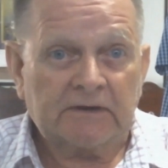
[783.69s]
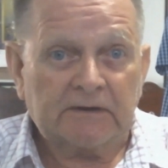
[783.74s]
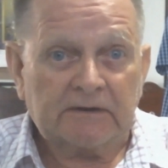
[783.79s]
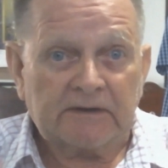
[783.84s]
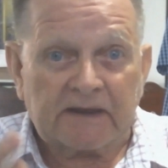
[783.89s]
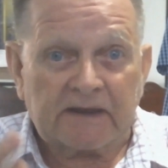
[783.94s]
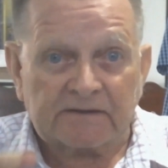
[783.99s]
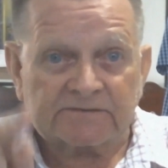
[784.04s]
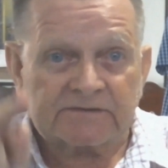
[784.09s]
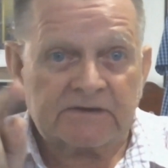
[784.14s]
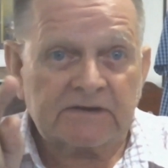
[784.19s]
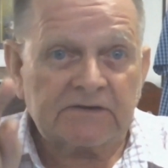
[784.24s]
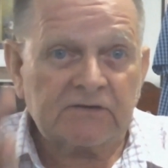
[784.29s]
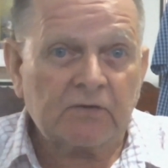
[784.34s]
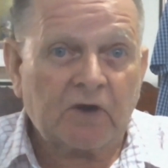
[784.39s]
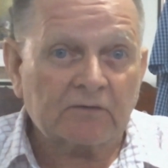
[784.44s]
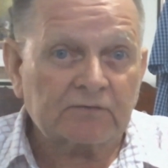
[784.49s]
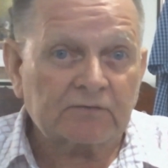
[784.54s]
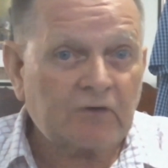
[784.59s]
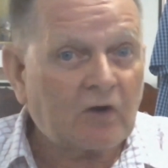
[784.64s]
Next thing you
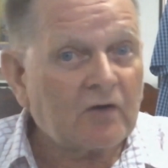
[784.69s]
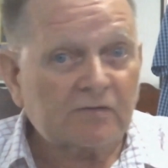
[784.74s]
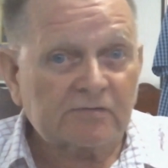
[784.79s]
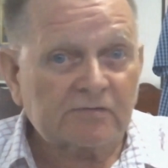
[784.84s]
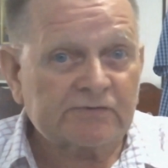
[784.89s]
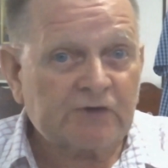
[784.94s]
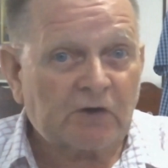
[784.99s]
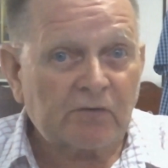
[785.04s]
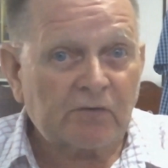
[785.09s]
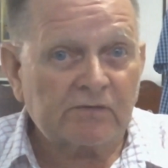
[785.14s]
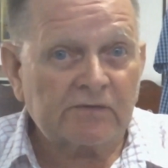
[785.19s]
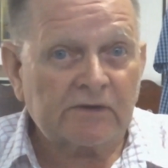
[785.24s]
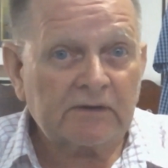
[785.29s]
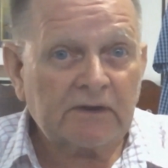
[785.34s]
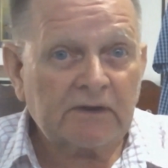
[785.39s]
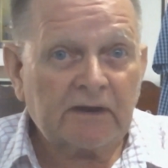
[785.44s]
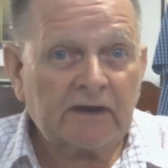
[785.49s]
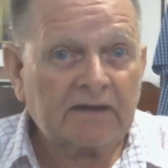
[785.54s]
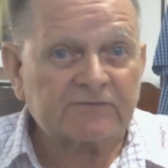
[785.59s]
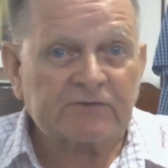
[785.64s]
got wrong, Joan,
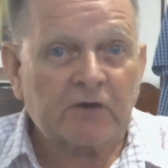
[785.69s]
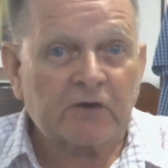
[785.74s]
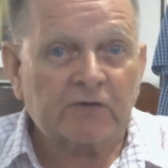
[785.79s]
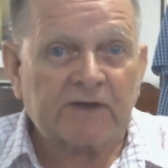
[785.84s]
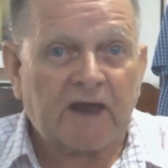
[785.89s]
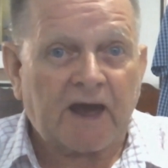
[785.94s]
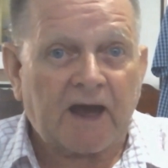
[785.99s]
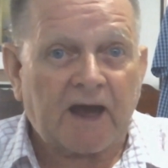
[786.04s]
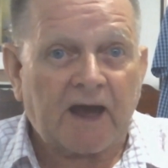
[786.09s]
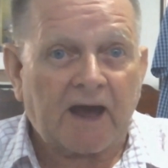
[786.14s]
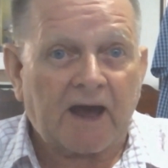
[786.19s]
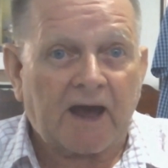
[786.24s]
it's not